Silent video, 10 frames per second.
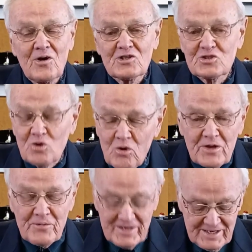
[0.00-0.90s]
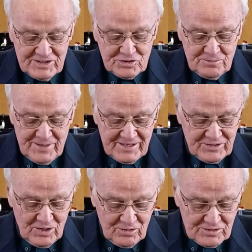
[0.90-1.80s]
Surely we need to make
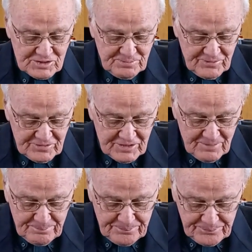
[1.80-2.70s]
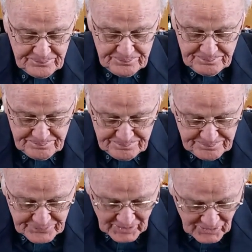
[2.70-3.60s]
the Holy Spirit a
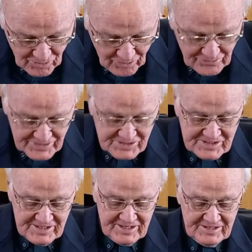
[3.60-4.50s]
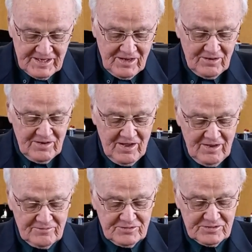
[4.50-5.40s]
priority in our
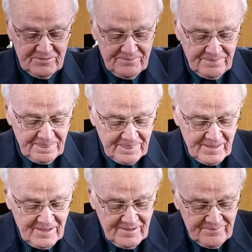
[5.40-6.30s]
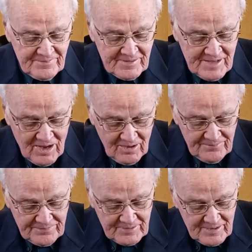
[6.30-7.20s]
lives. Now,
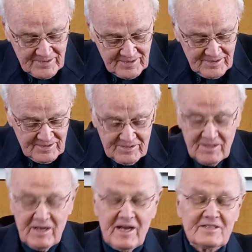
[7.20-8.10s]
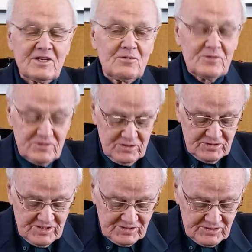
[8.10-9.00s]
as I was
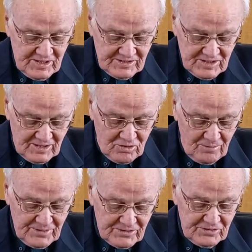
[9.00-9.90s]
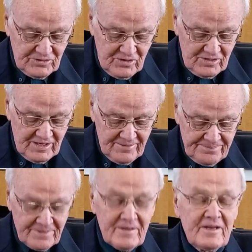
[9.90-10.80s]
suggested, as I commented earlier,
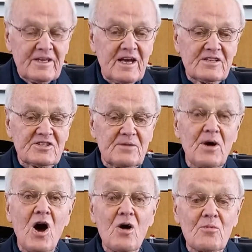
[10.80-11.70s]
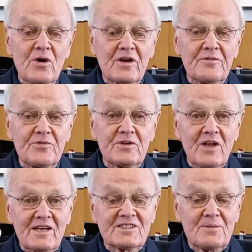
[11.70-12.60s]
here's some homework if you'd
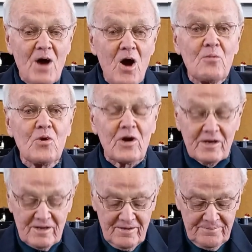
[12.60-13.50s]
like some homework.